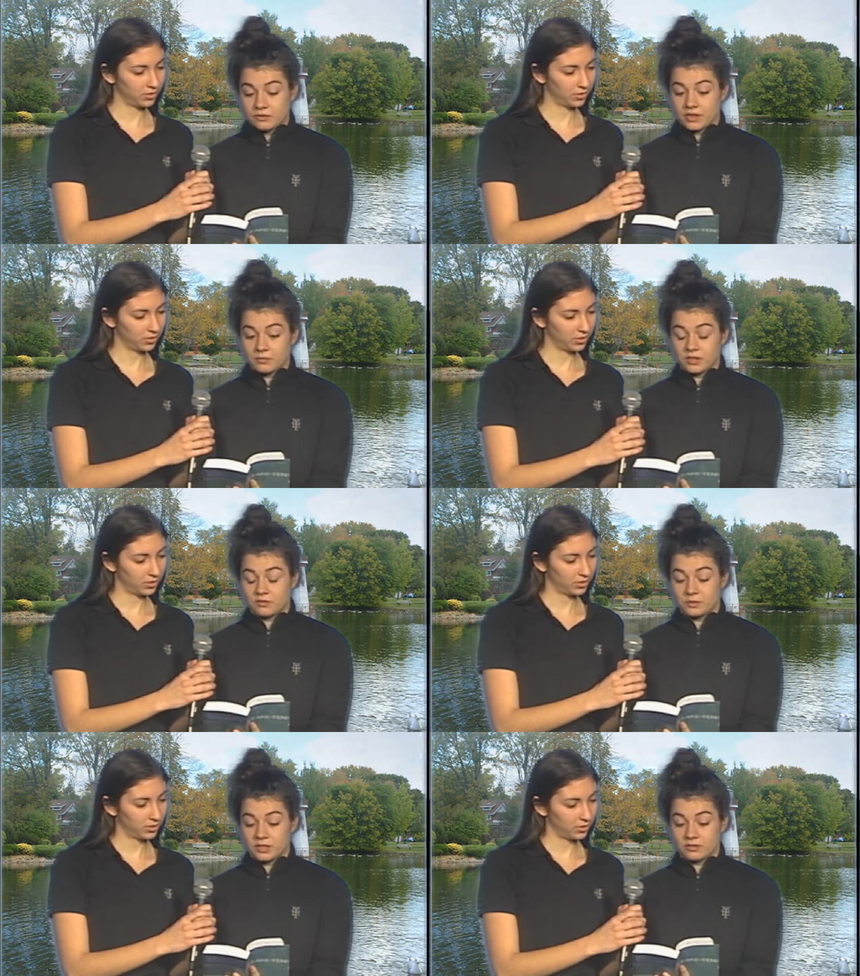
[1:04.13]
Speaker 1: the family
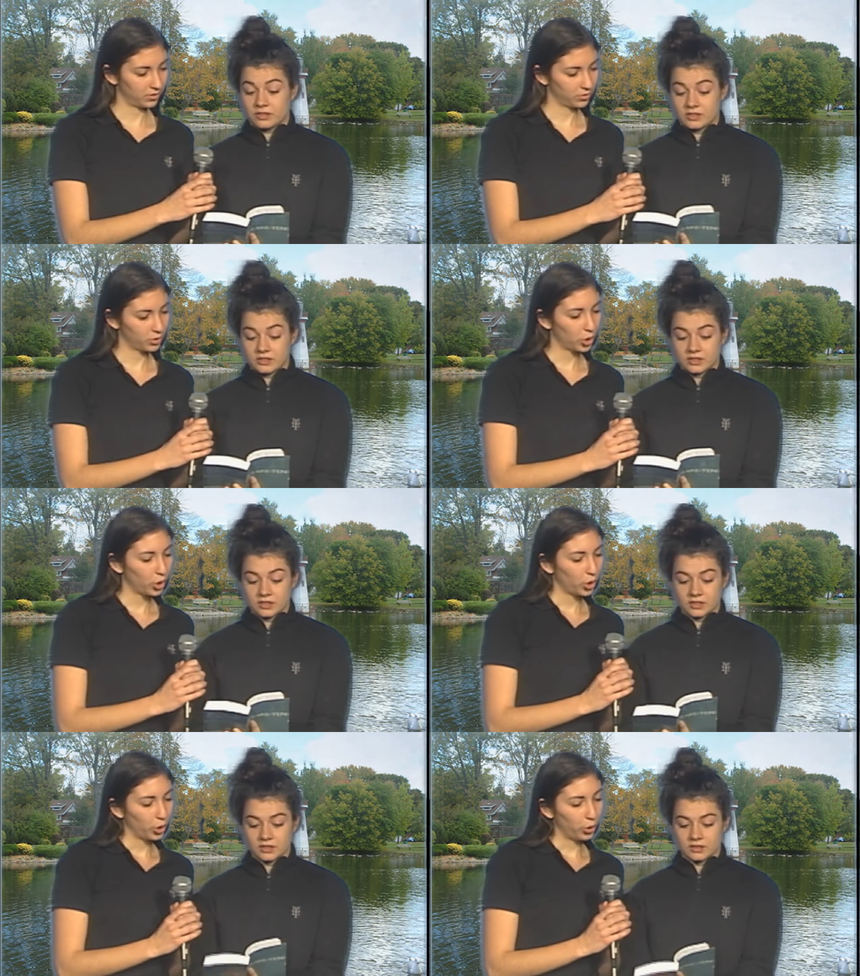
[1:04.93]
of believers.
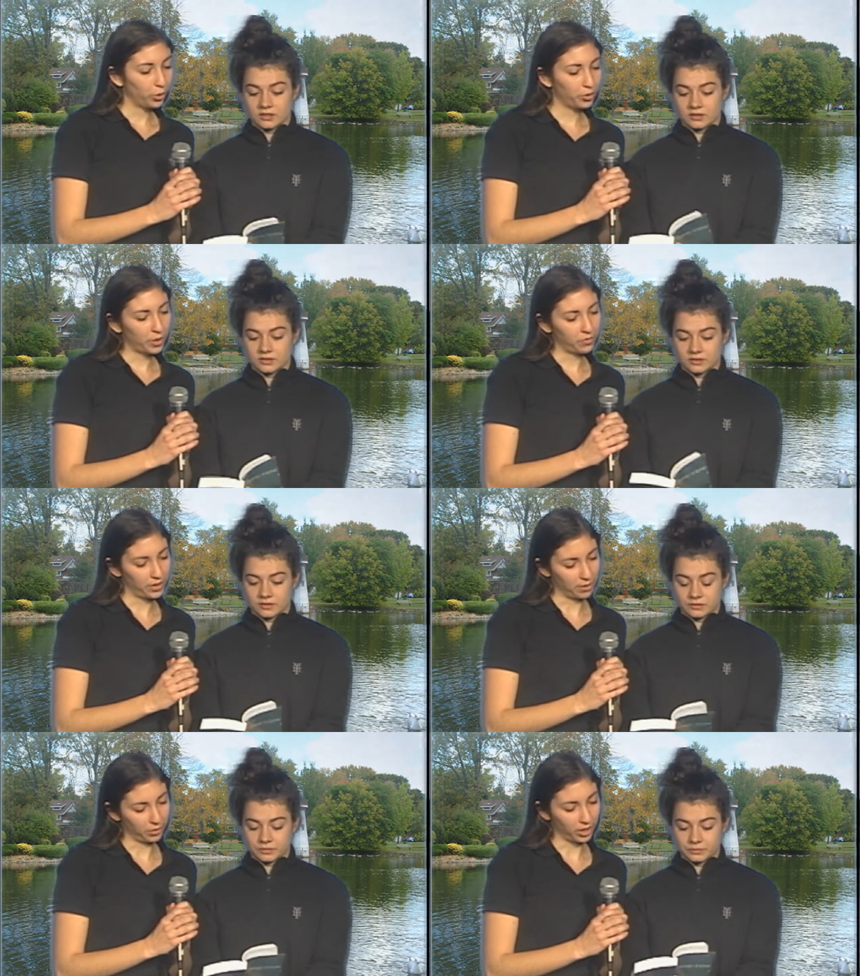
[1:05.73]
Speaker 2: Who is my
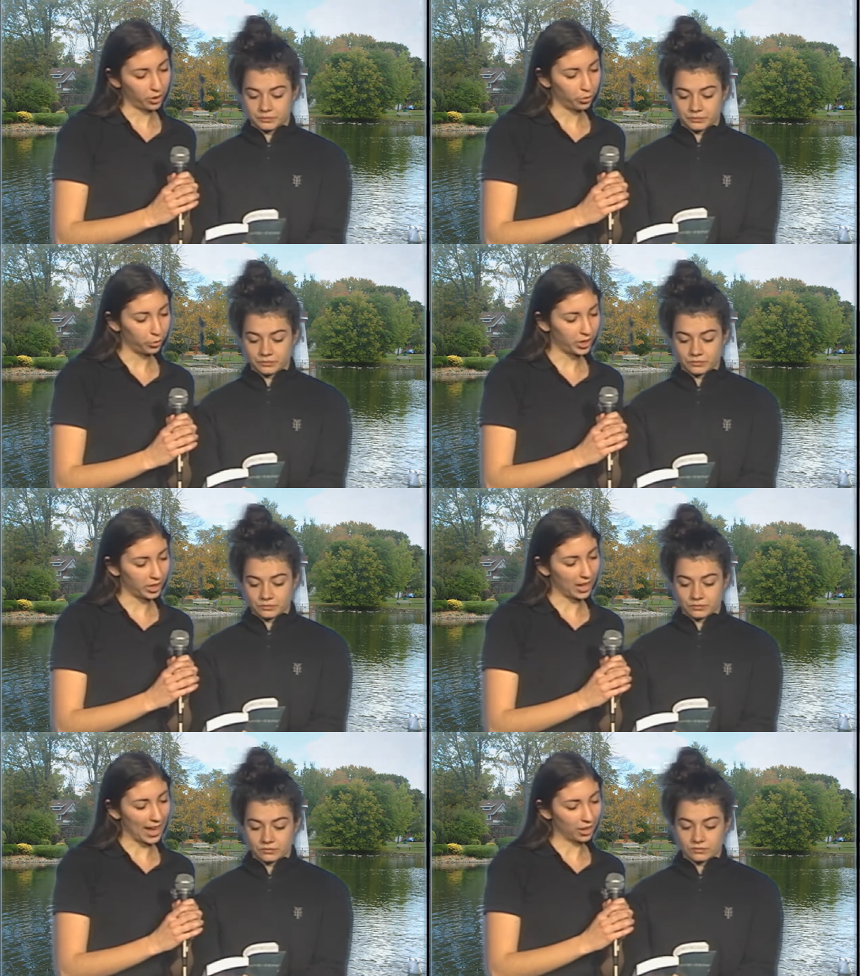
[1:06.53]
family? We
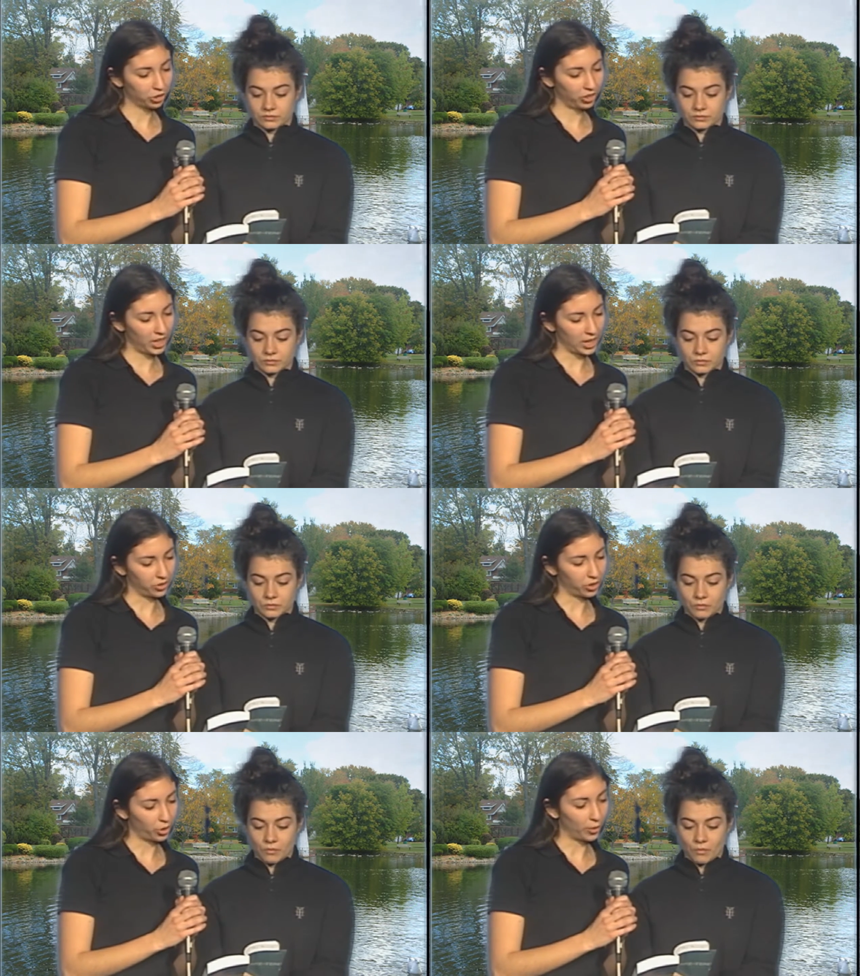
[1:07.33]
can actually
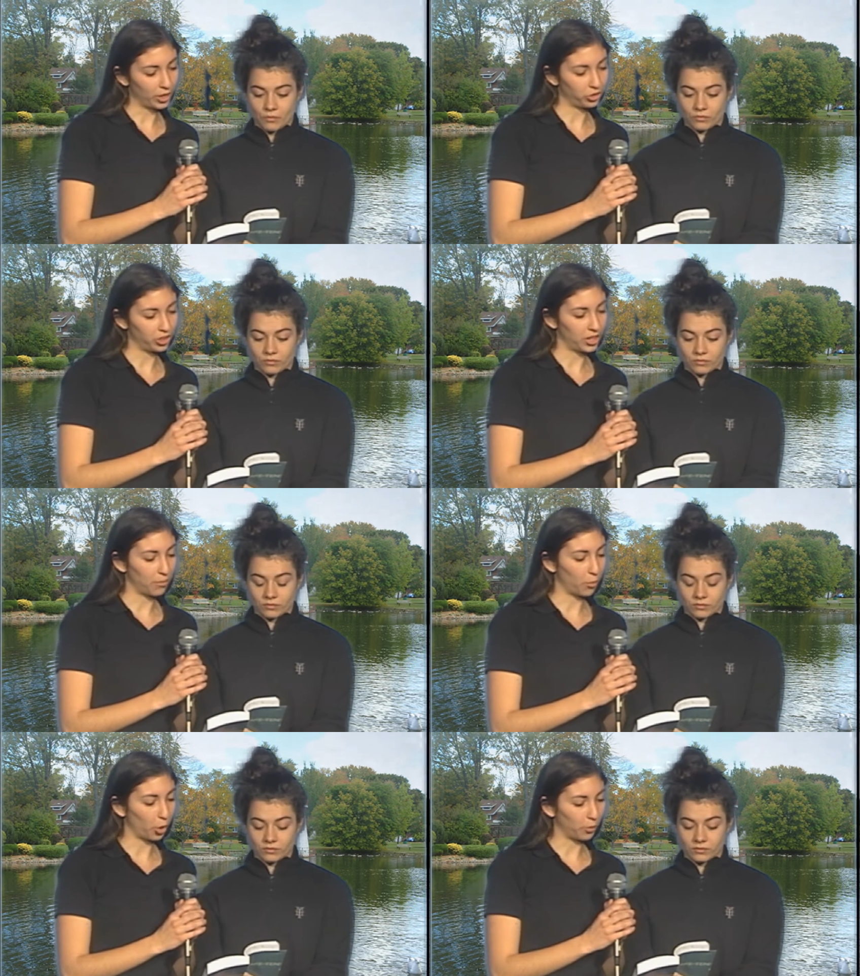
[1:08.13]
answer the question
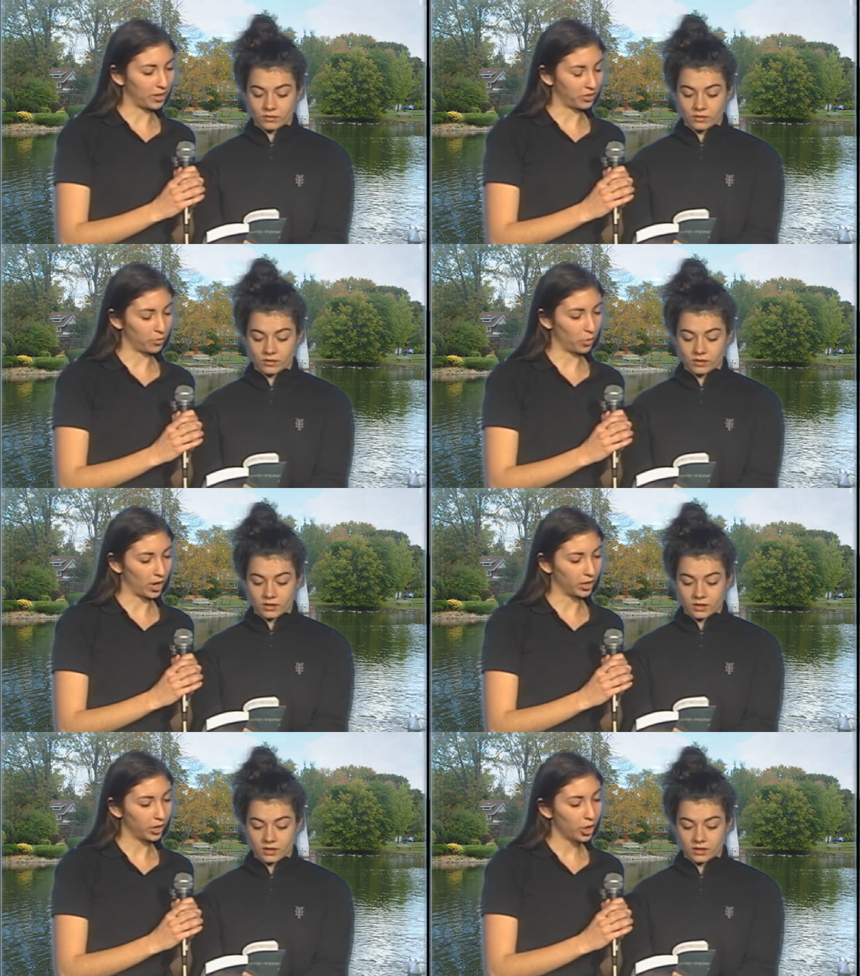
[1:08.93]
in more ways than
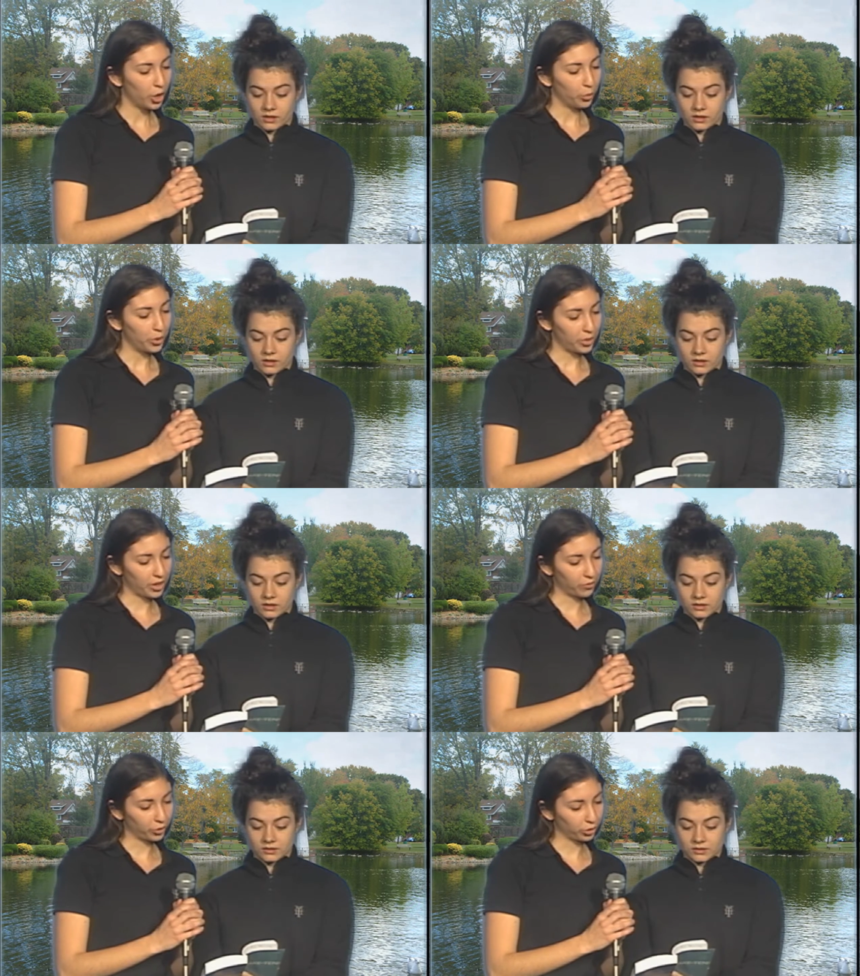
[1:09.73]
one. We
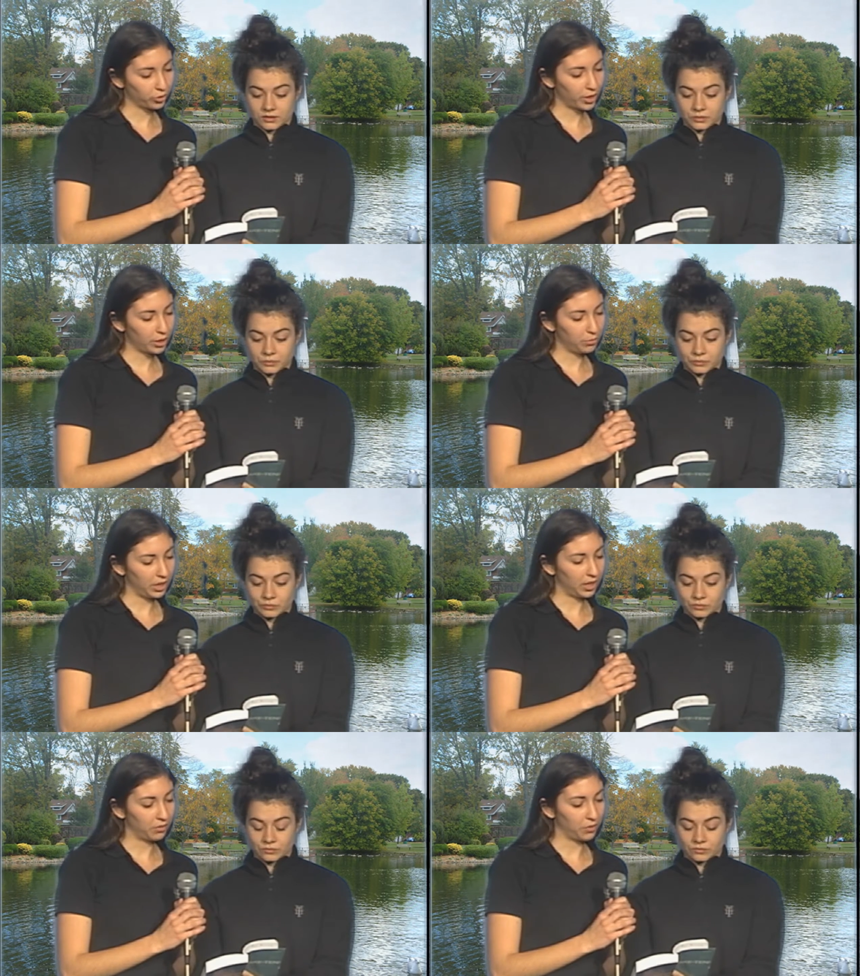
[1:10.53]
think first of our
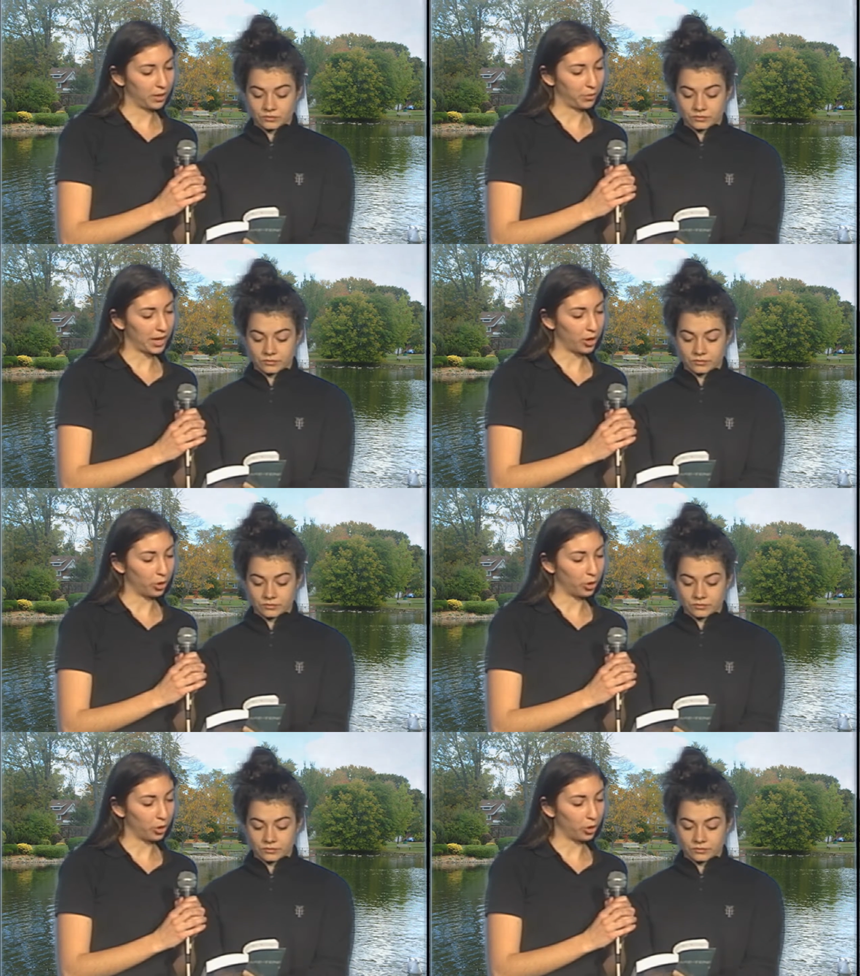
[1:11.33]
immediate family